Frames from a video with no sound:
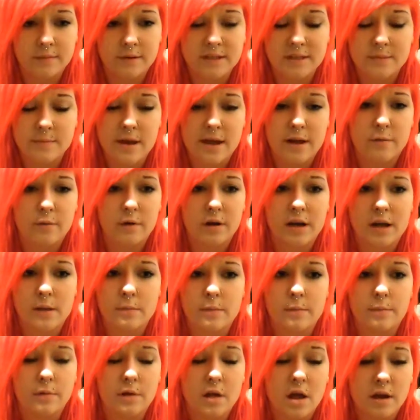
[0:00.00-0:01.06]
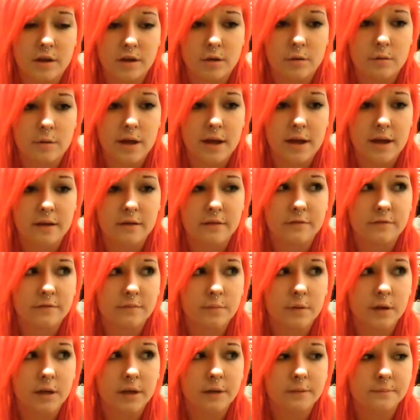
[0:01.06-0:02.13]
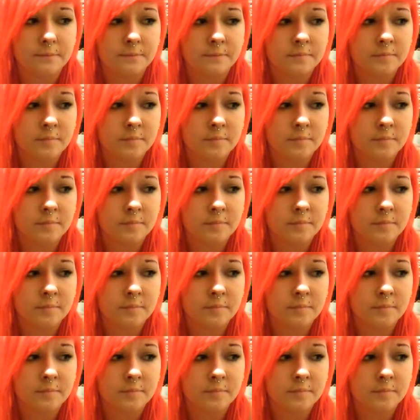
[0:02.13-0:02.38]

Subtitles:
Doesn't matter what type of blog you have, but